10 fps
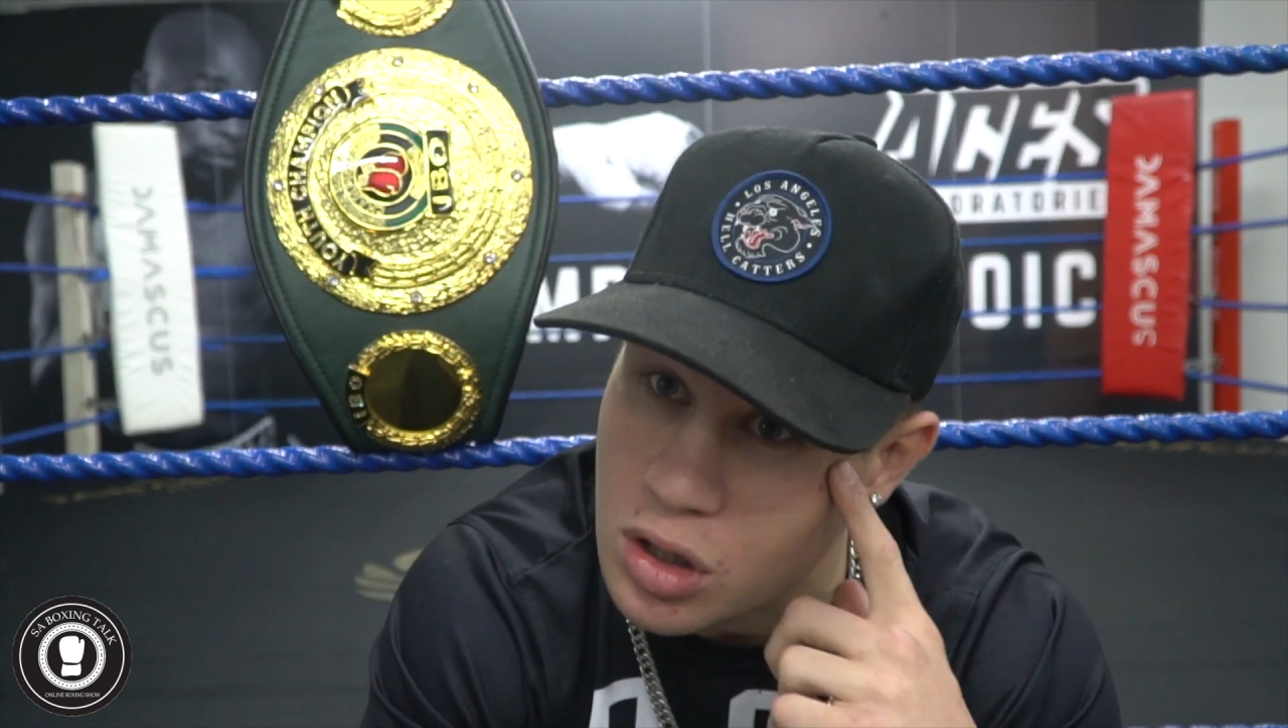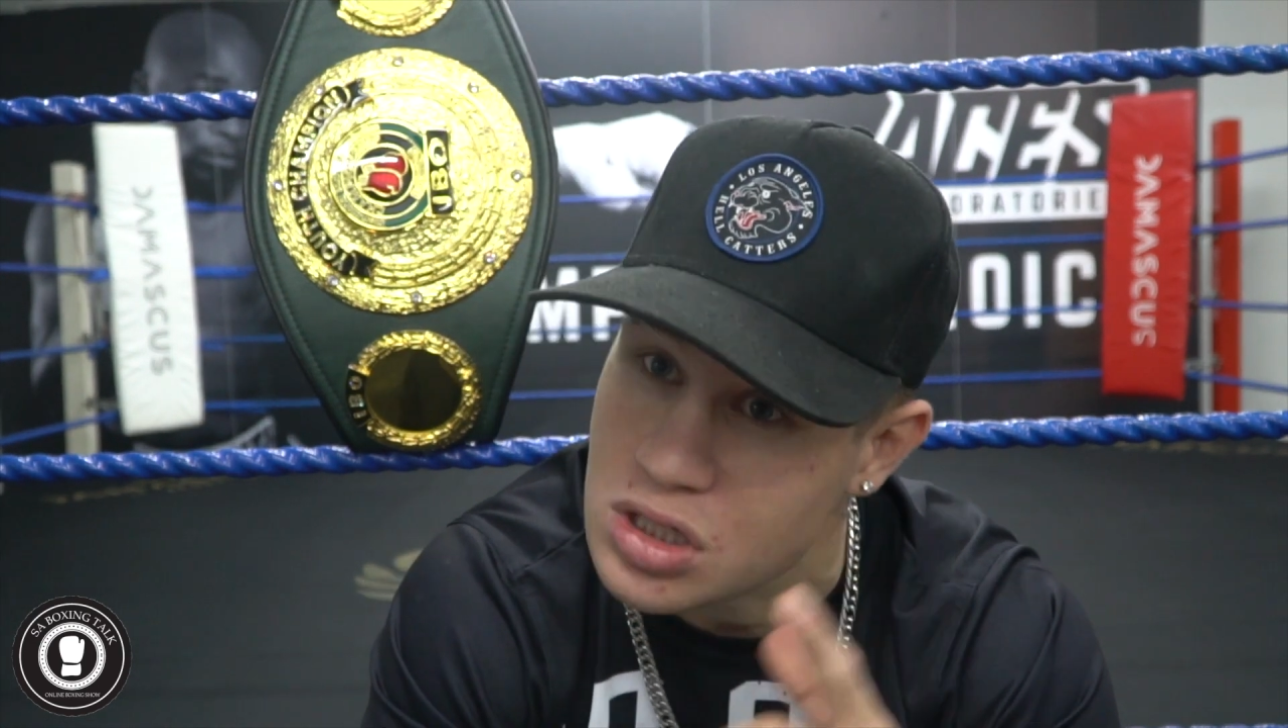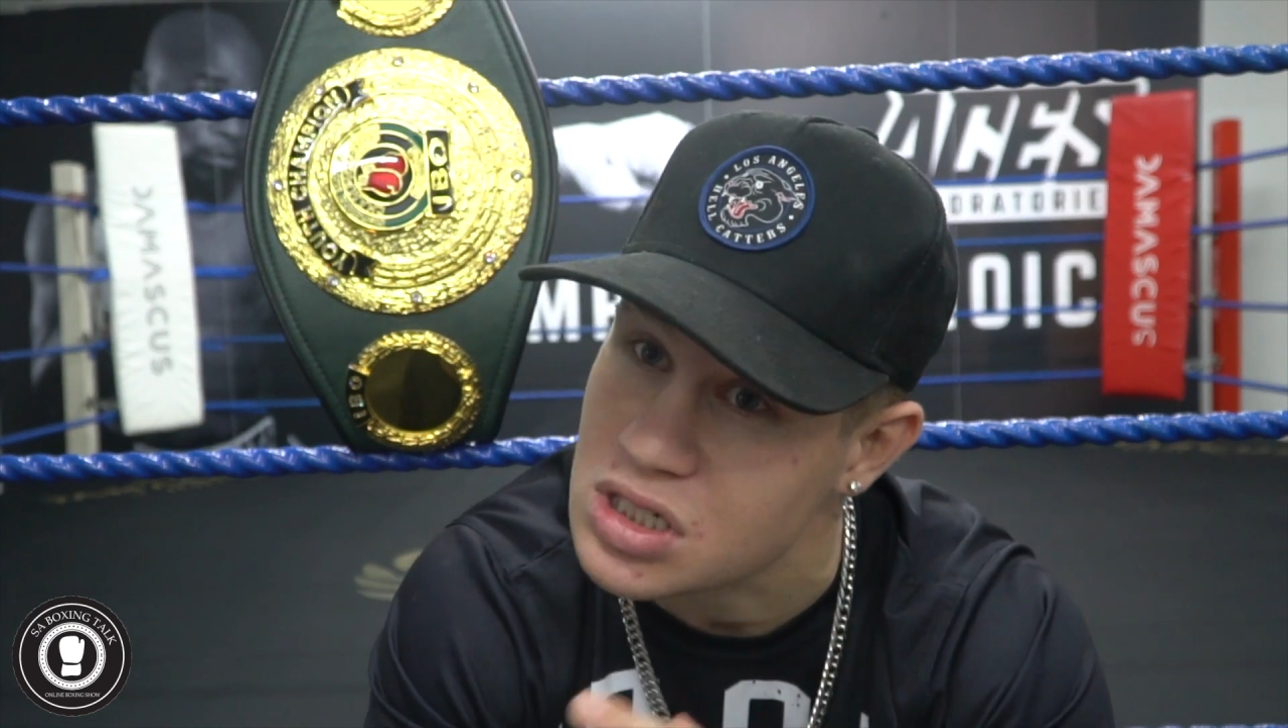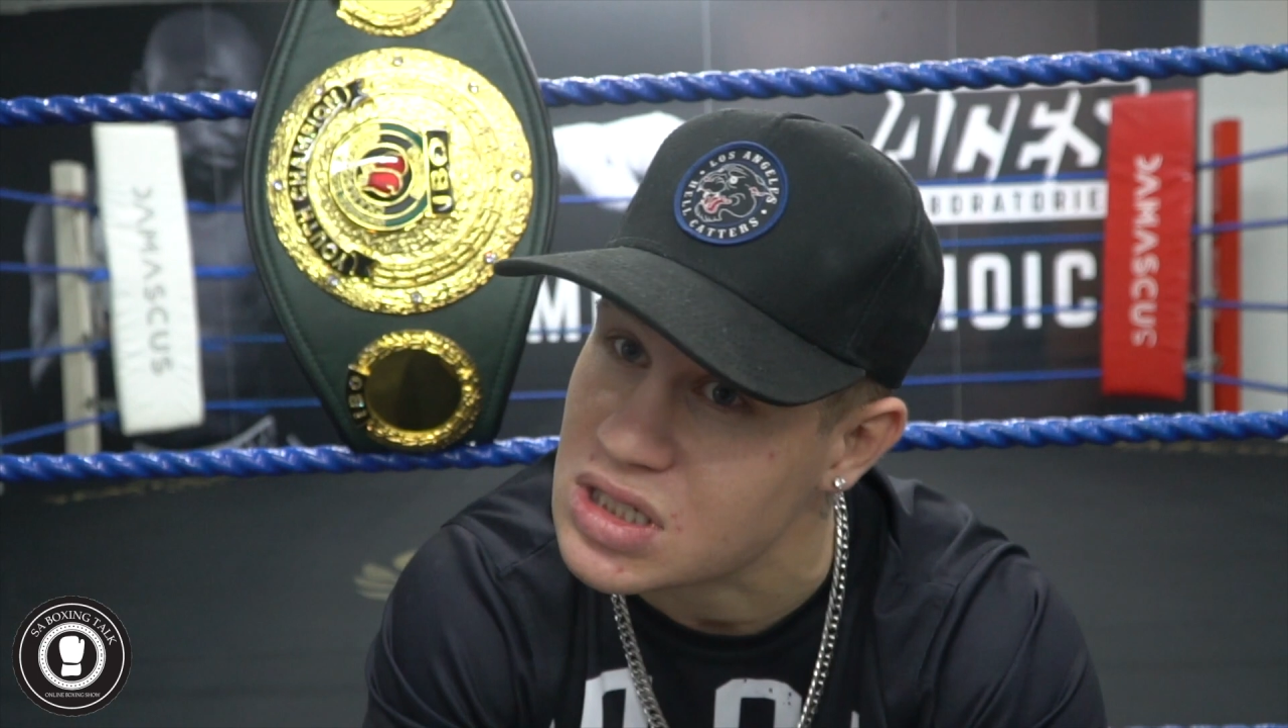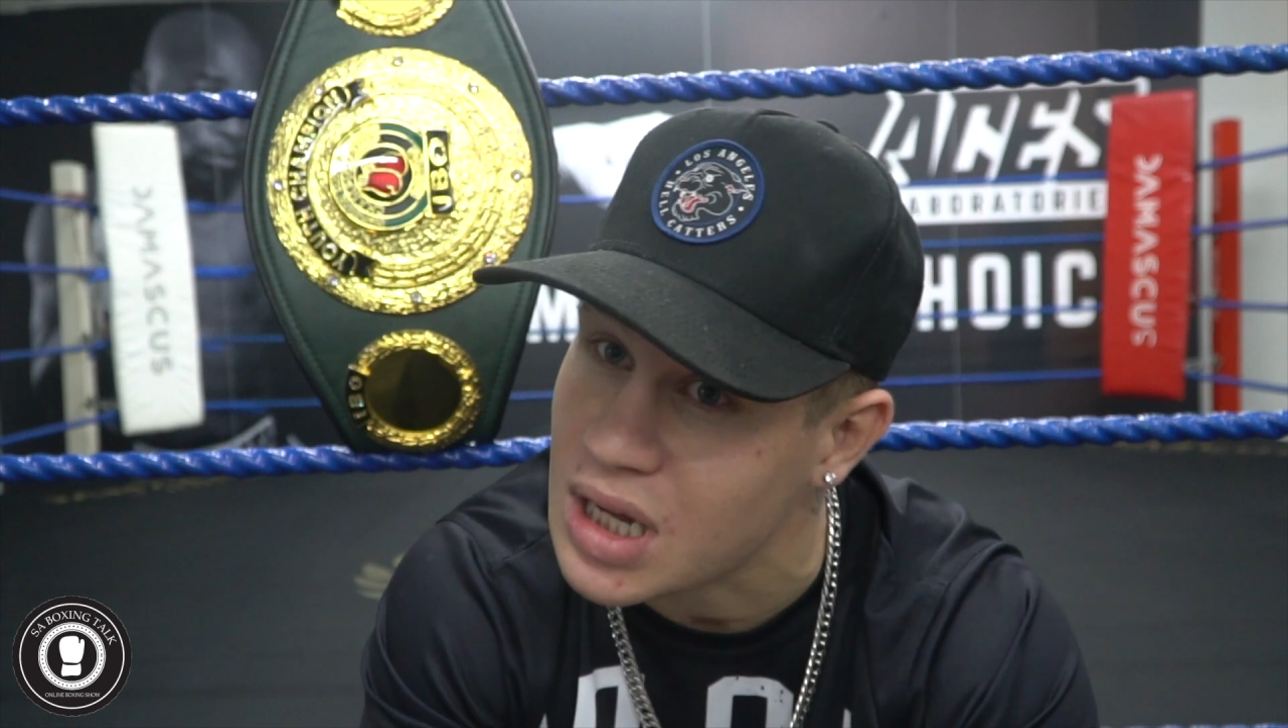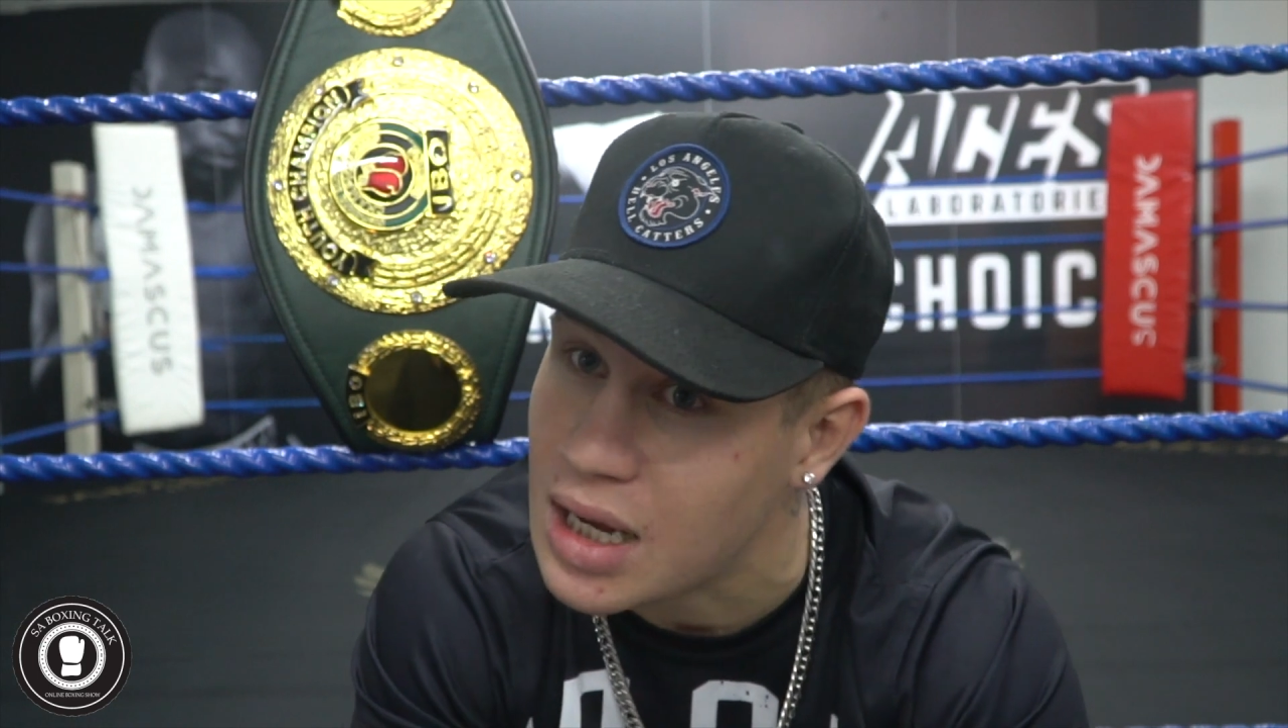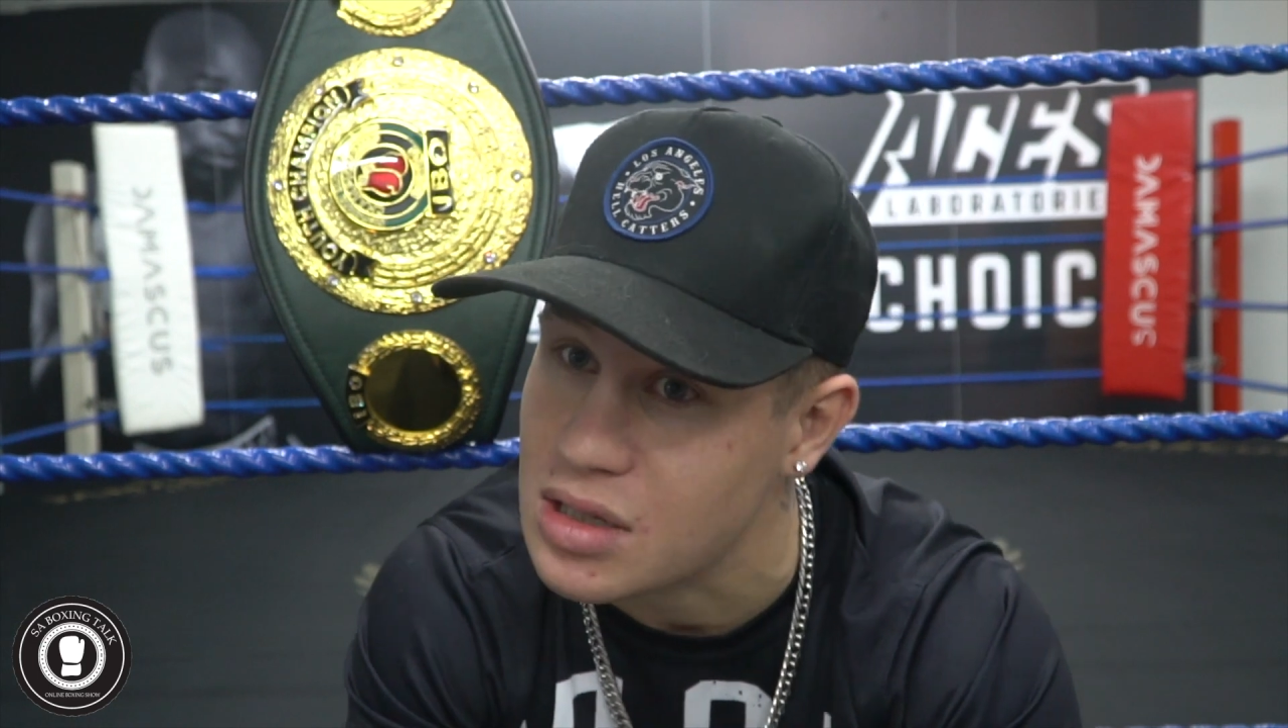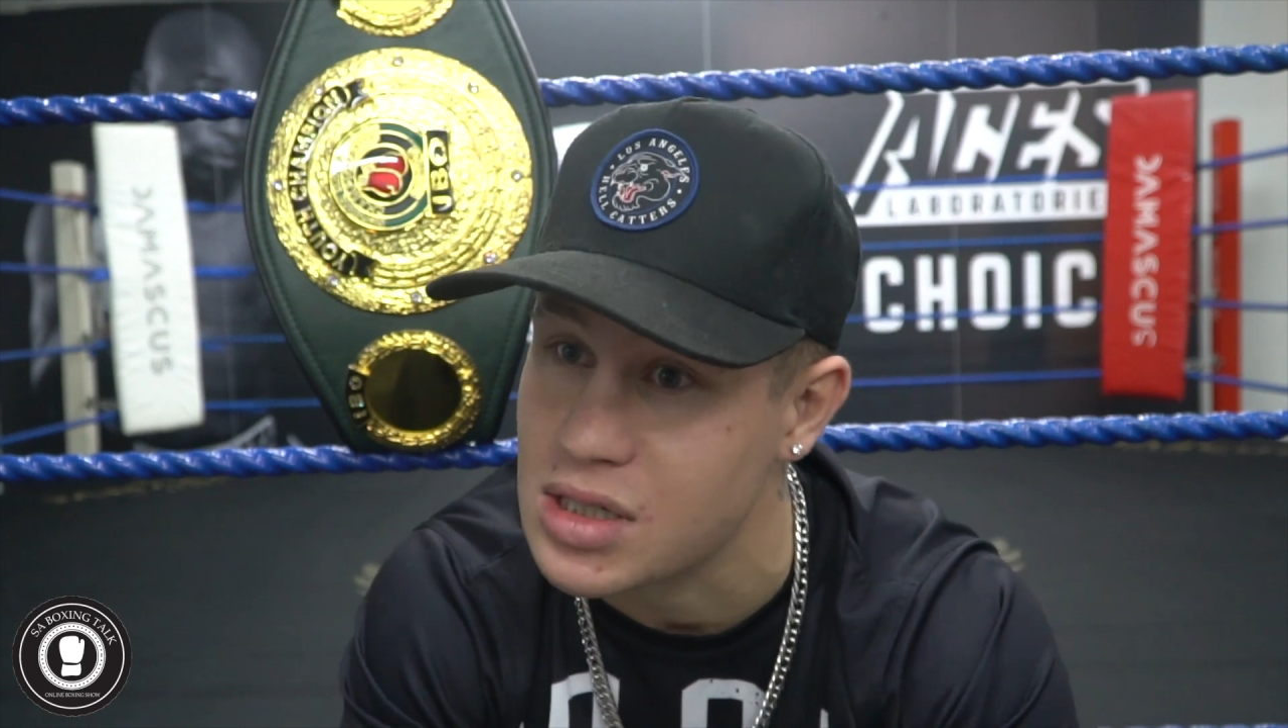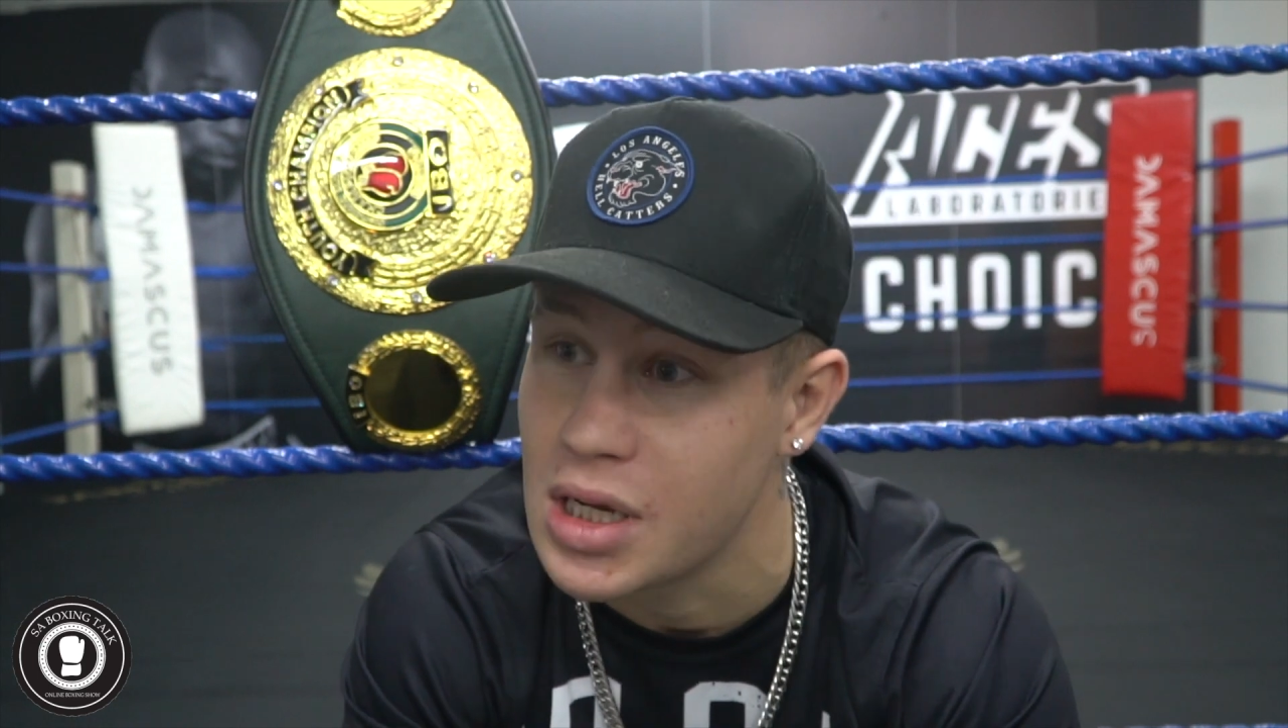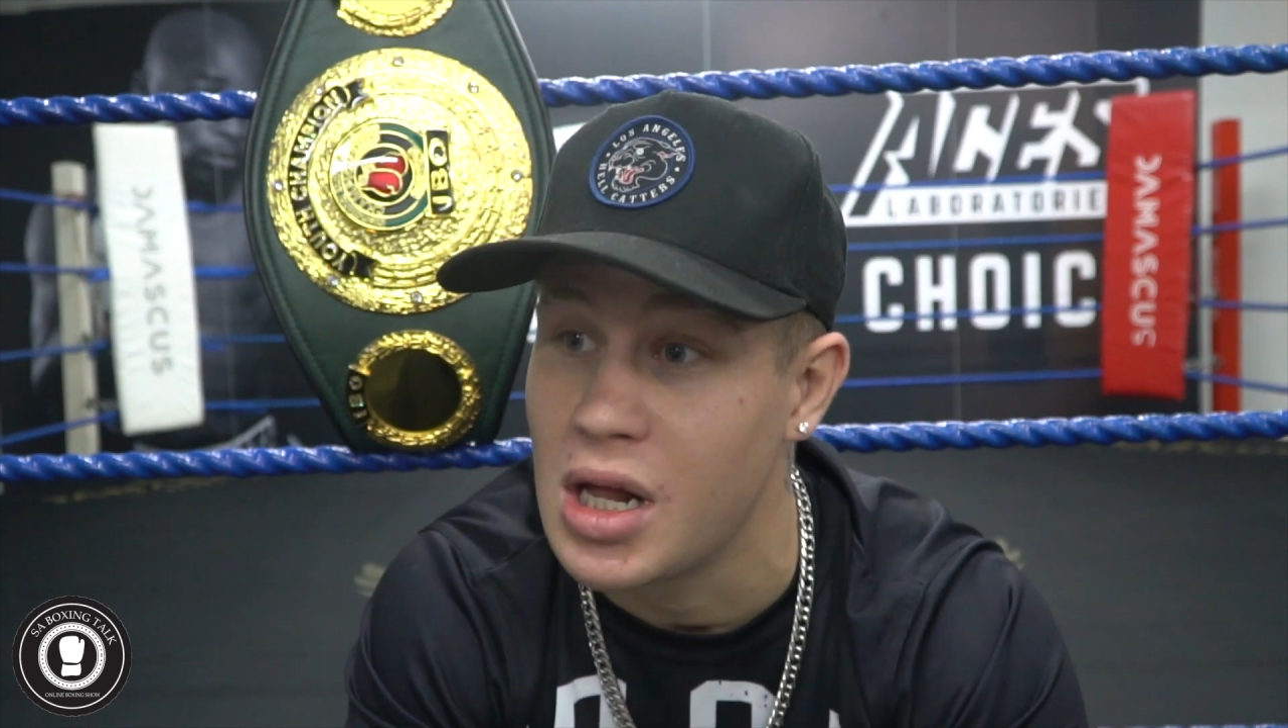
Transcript: not just styles,